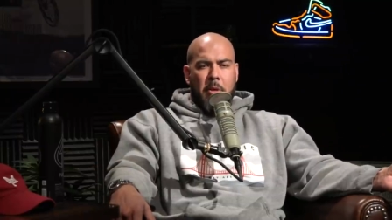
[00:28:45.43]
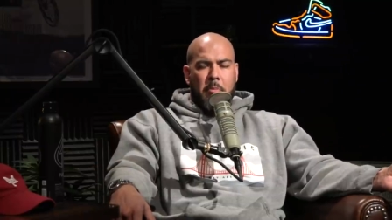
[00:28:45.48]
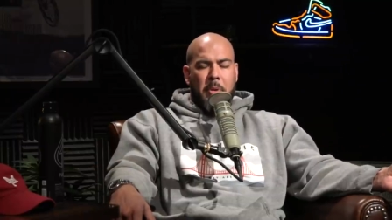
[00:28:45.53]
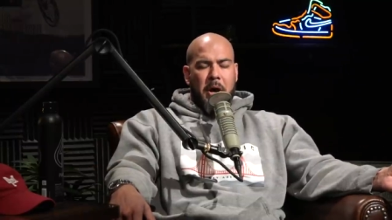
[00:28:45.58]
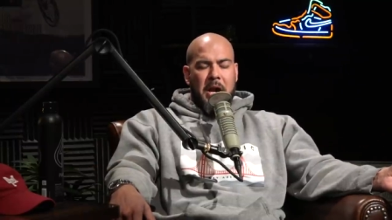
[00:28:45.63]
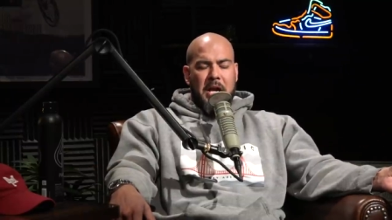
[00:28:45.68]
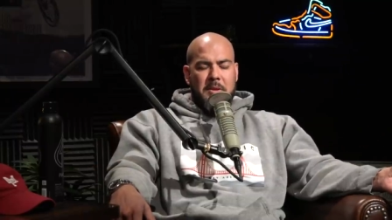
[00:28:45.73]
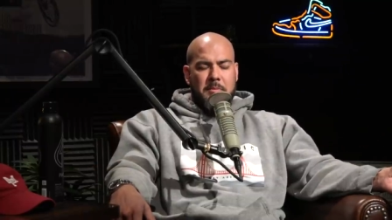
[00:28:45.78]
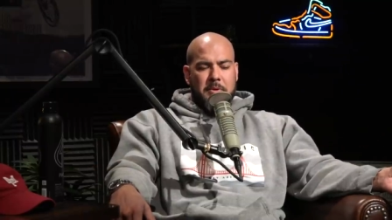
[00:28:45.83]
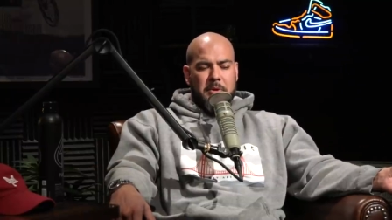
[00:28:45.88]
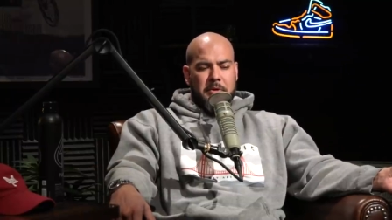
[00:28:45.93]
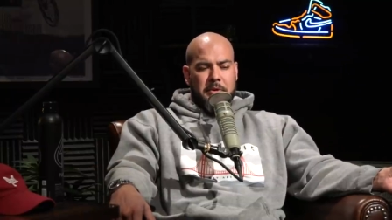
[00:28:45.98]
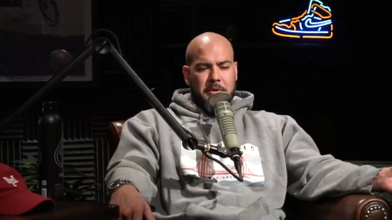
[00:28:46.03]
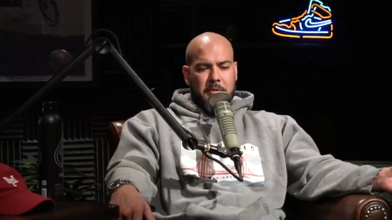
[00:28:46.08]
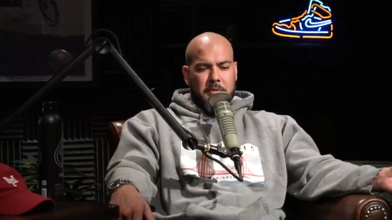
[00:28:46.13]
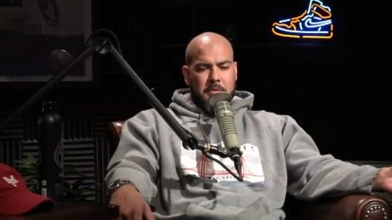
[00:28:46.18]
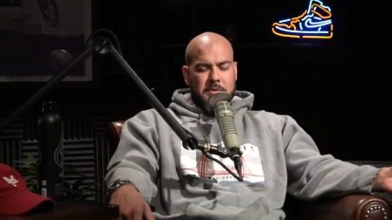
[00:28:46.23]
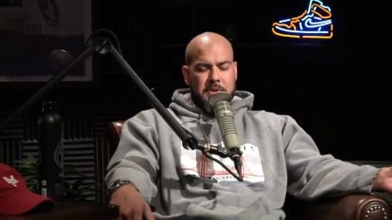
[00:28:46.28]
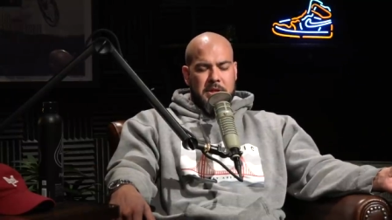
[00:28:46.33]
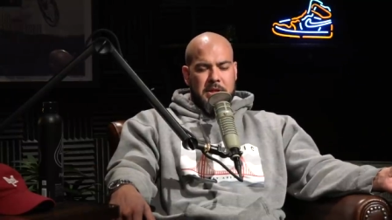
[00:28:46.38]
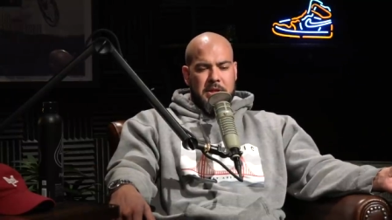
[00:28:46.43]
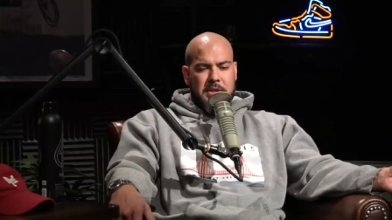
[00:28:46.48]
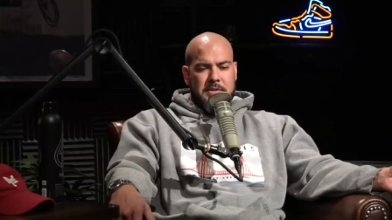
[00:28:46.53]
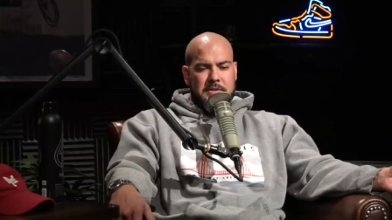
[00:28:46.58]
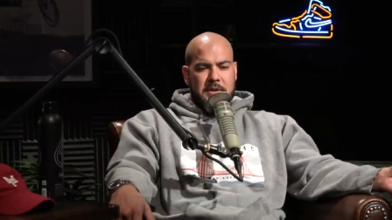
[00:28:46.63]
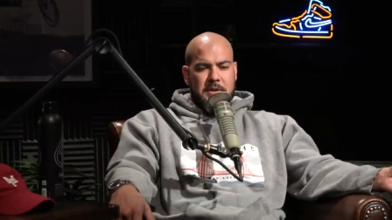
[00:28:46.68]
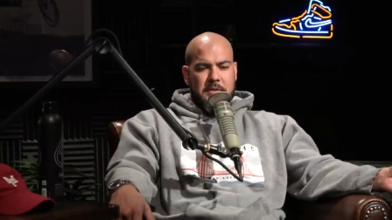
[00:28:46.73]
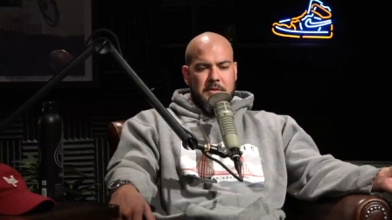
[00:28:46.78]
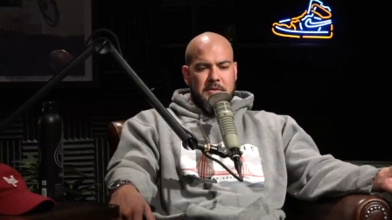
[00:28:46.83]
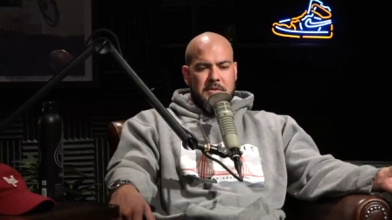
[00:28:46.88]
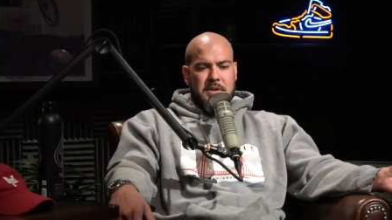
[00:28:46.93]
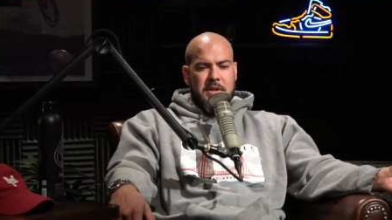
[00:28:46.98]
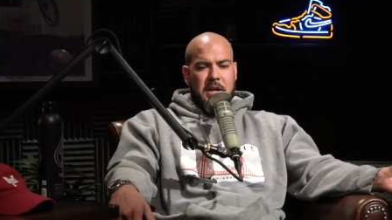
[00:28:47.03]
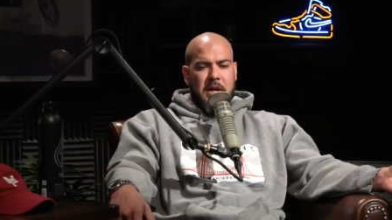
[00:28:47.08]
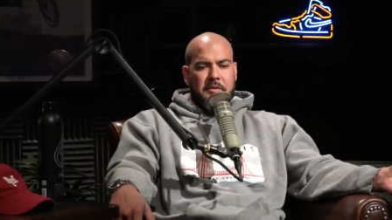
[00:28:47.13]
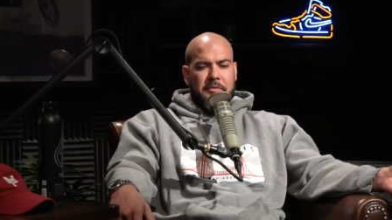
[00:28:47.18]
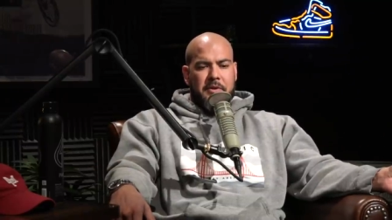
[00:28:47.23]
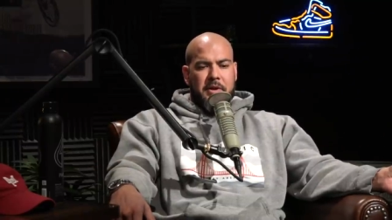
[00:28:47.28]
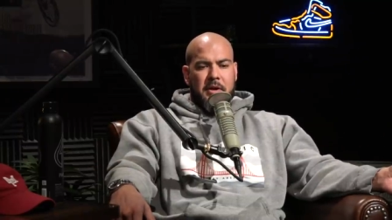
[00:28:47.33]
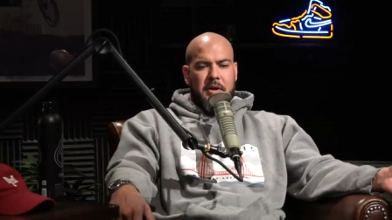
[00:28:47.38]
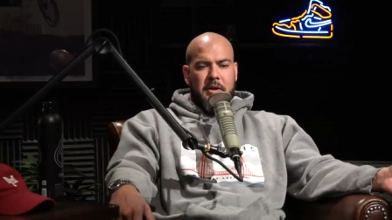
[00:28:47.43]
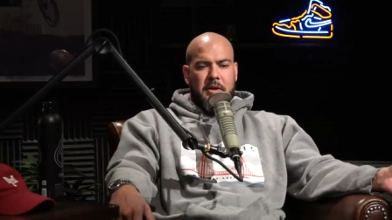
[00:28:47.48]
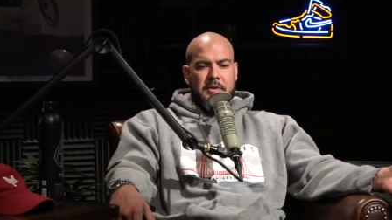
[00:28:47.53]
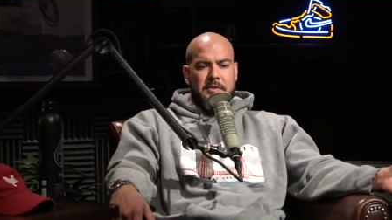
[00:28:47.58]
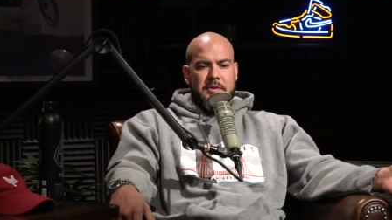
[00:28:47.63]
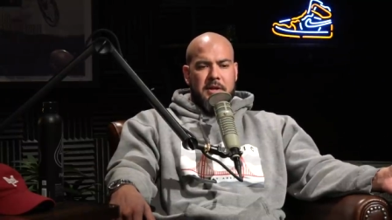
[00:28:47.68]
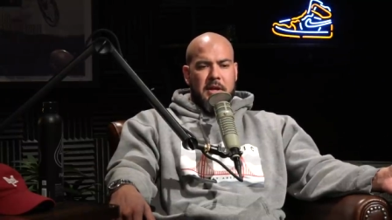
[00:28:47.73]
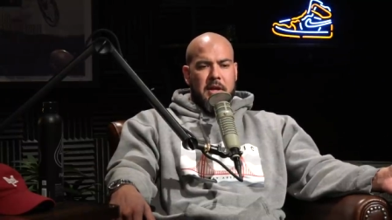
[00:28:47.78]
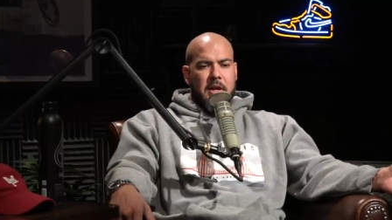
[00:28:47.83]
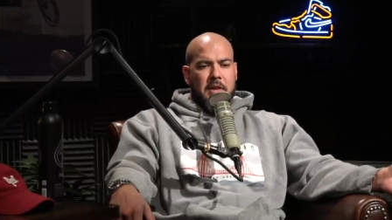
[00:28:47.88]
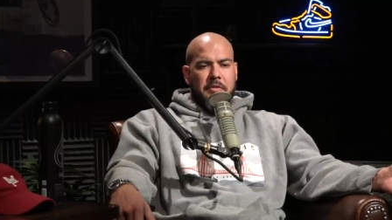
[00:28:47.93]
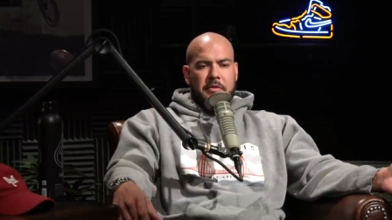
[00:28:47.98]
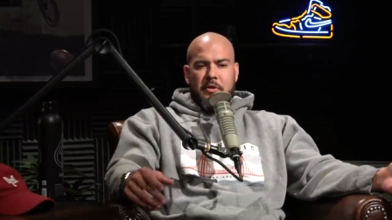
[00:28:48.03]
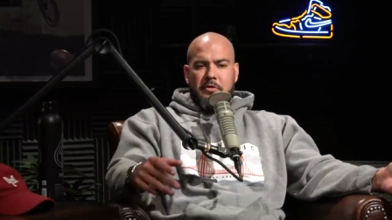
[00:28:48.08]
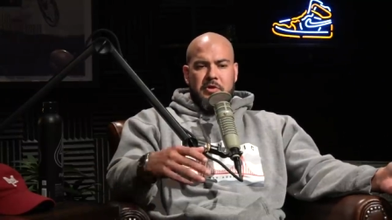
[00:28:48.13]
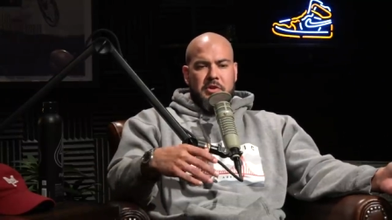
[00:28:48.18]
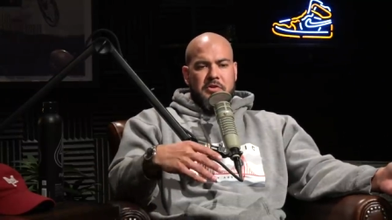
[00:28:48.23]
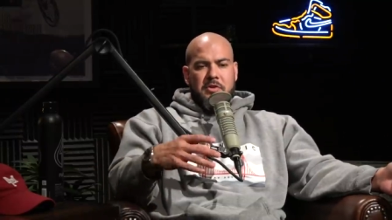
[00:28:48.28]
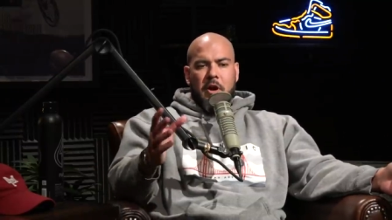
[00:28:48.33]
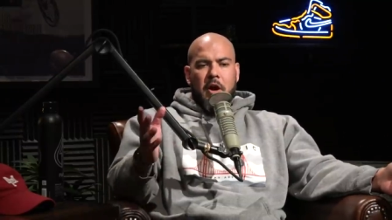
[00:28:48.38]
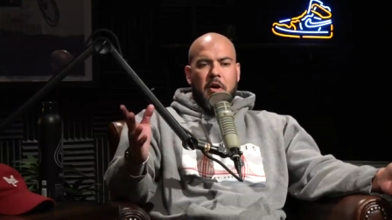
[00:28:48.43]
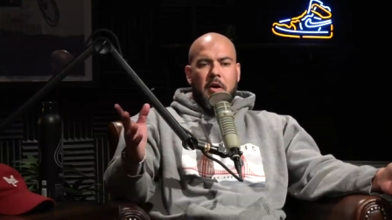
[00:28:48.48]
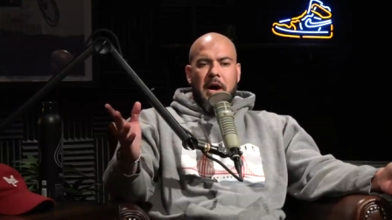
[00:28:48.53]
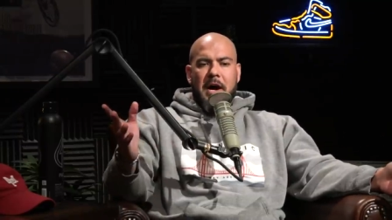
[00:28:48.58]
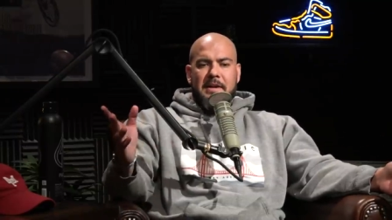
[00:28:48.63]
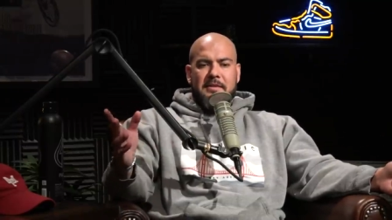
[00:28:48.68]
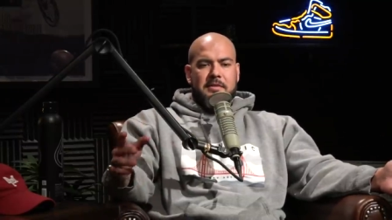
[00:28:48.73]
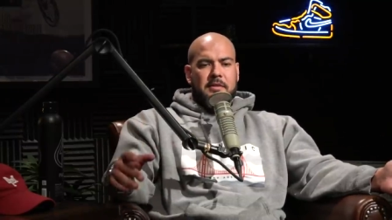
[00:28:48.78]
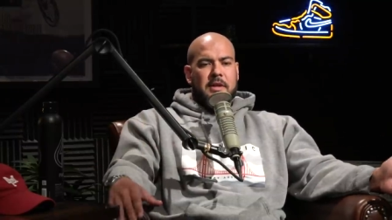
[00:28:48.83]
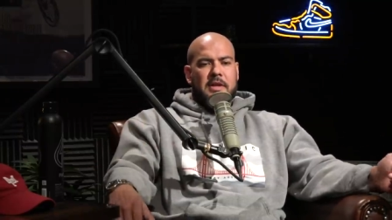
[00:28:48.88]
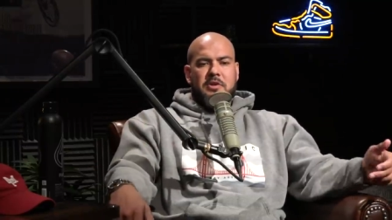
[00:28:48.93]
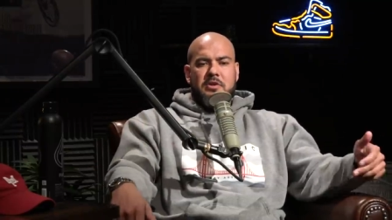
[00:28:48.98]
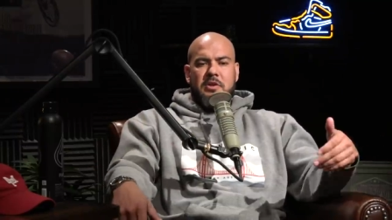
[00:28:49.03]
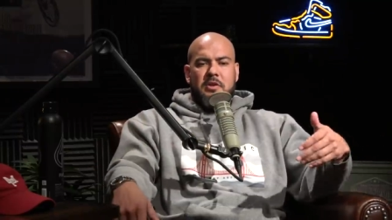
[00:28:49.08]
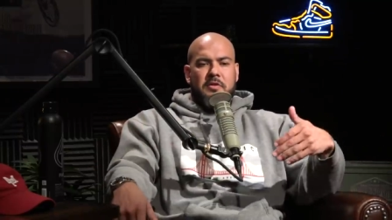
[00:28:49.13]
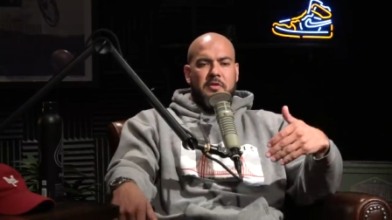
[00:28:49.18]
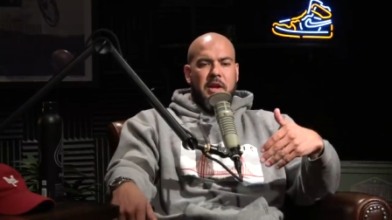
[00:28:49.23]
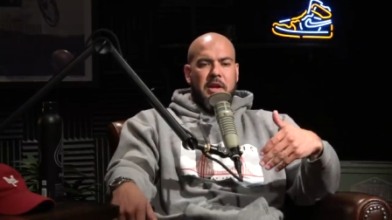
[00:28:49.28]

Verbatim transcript: of bodybuilding routines that you see out there is they're just all isolation.